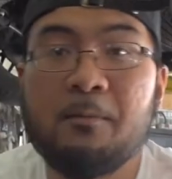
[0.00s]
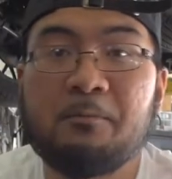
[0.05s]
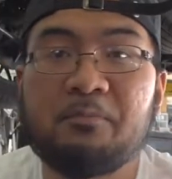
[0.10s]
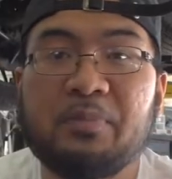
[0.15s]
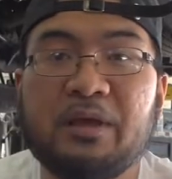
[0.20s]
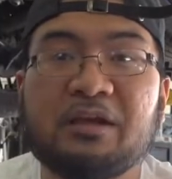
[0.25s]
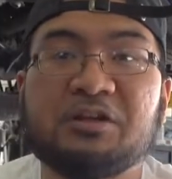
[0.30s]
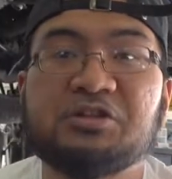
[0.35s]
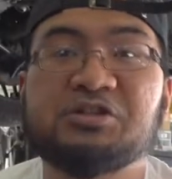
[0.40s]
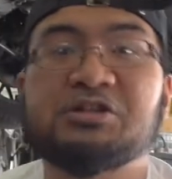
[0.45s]

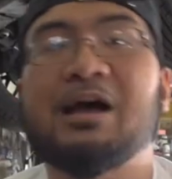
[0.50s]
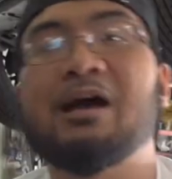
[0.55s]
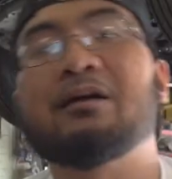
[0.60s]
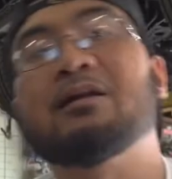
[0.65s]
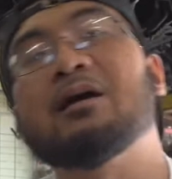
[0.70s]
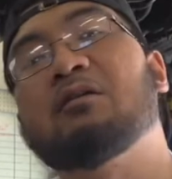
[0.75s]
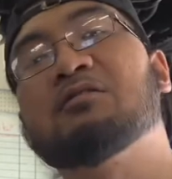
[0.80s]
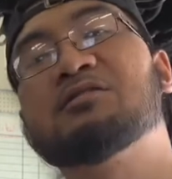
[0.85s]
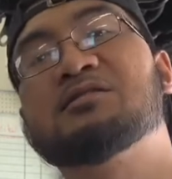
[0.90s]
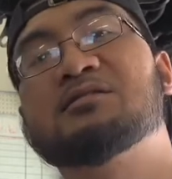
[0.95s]
big shout
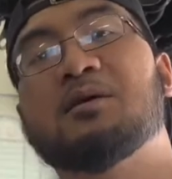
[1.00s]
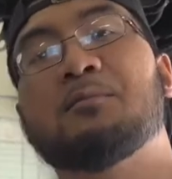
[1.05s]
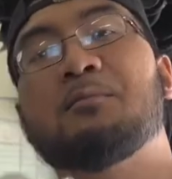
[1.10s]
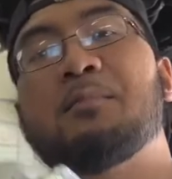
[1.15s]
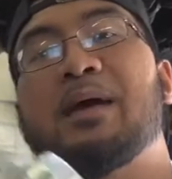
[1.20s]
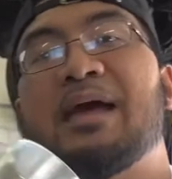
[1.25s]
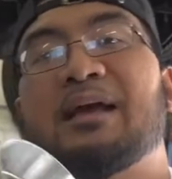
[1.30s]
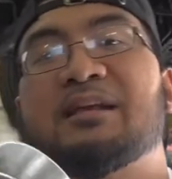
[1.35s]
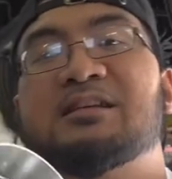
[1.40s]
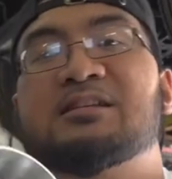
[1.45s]
outs to
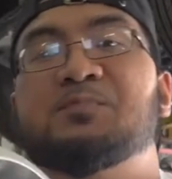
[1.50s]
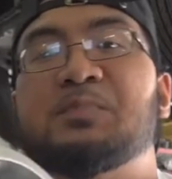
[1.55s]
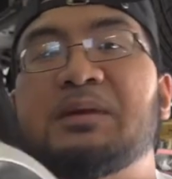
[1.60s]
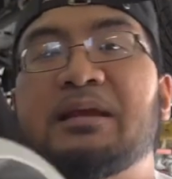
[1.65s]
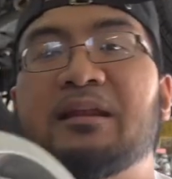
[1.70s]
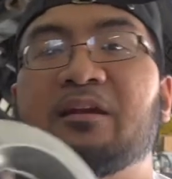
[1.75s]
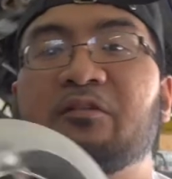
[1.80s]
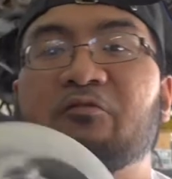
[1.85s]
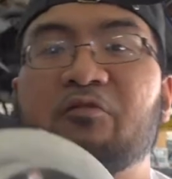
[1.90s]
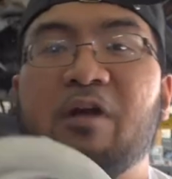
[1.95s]

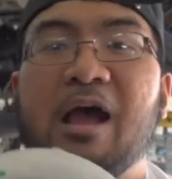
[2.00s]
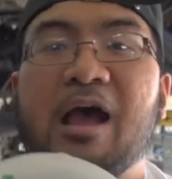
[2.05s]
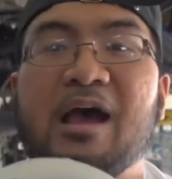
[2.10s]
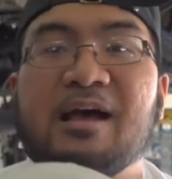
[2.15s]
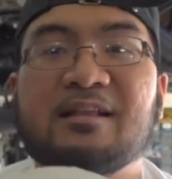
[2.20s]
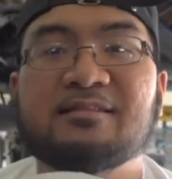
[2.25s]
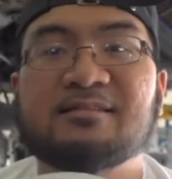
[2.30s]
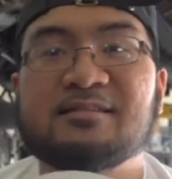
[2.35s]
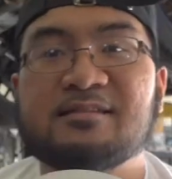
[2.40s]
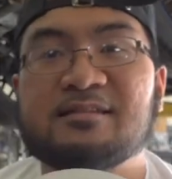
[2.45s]

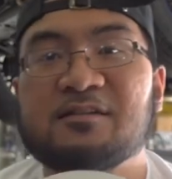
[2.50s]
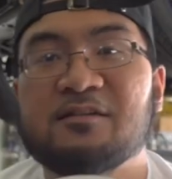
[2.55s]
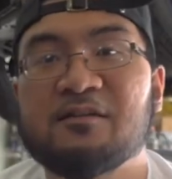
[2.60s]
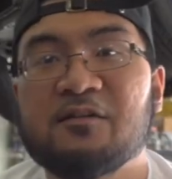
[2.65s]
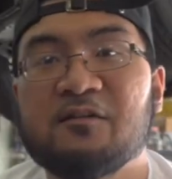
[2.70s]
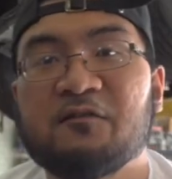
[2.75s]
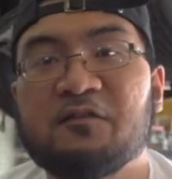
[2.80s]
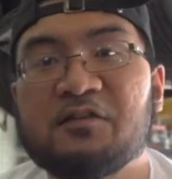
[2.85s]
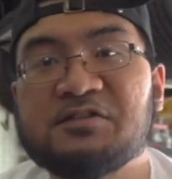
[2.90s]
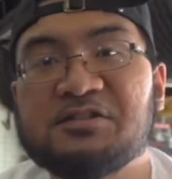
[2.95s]
Maxpeedingrods
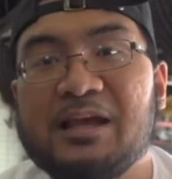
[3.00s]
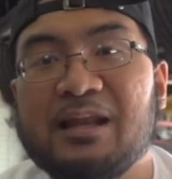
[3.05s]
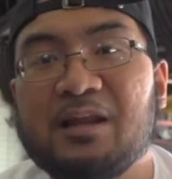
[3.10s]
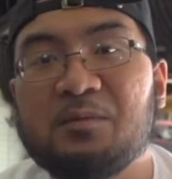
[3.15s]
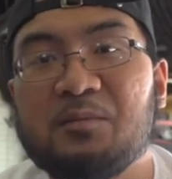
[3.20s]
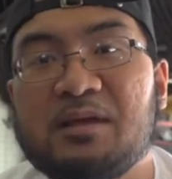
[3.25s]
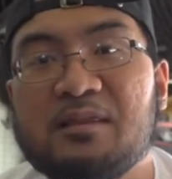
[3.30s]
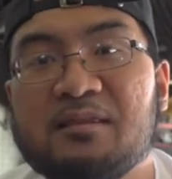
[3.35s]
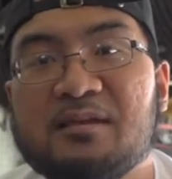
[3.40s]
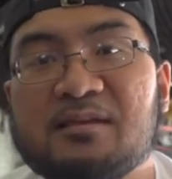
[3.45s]
for sending
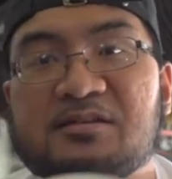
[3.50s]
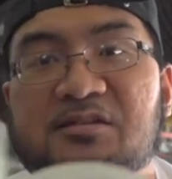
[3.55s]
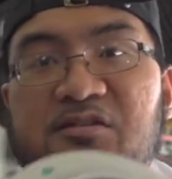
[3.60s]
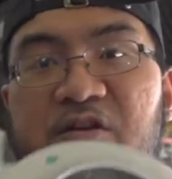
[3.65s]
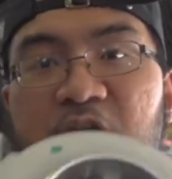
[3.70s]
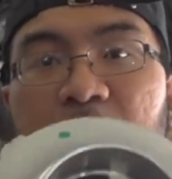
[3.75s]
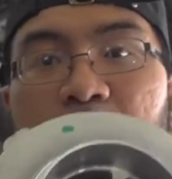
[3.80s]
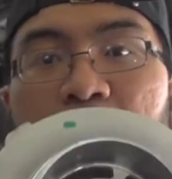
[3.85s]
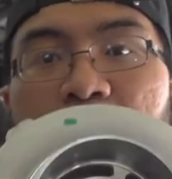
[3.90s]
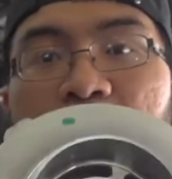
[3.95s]
me this
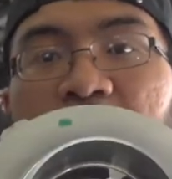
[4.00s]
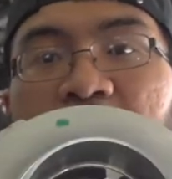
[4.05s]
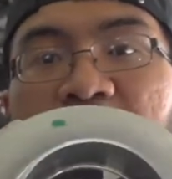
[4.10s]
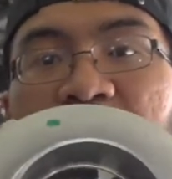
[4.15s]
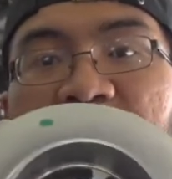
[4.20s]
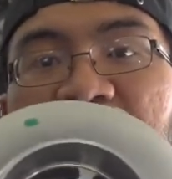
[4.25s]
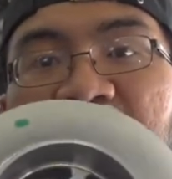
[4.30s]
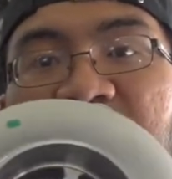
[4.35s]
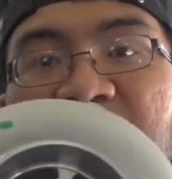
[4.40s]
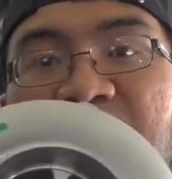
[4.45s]
turbo,
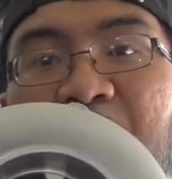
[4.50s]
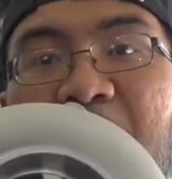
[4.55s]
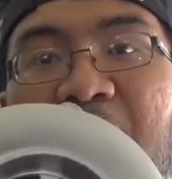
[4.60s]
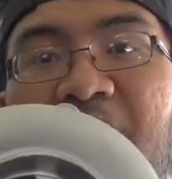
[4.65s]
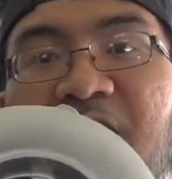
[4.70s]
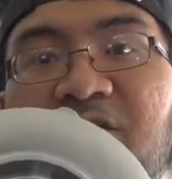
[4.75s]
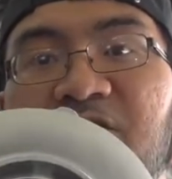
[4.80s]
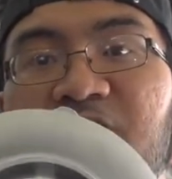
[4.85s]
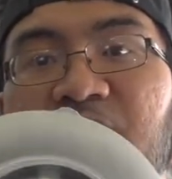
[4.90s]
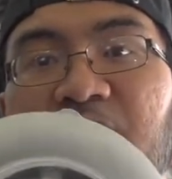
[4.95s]

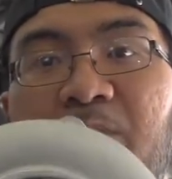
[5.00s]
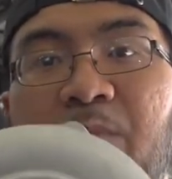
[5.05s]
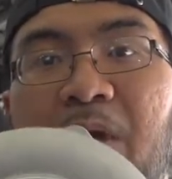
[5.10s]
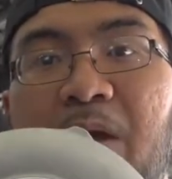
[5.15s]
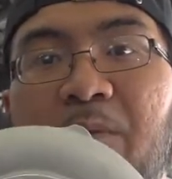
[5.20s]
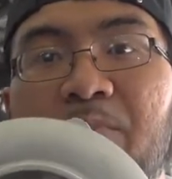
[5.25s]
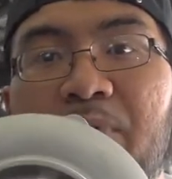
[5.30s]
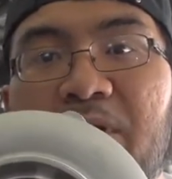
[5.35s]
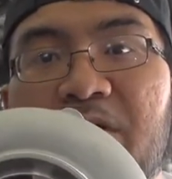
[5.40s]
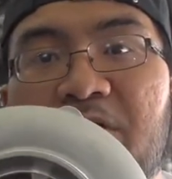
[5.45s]
sponsoring my
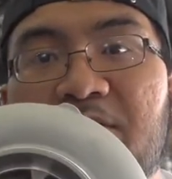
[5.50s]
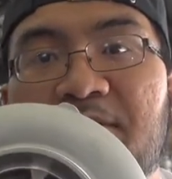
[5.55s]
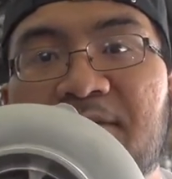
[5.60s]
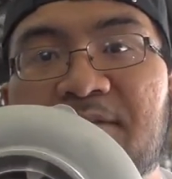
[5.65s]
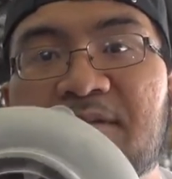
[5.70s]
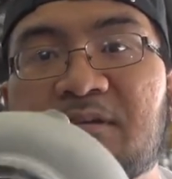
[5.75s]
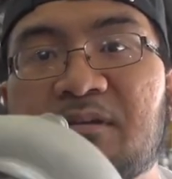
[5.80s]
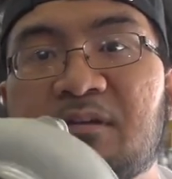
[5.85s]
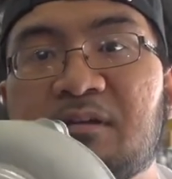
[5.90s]
build.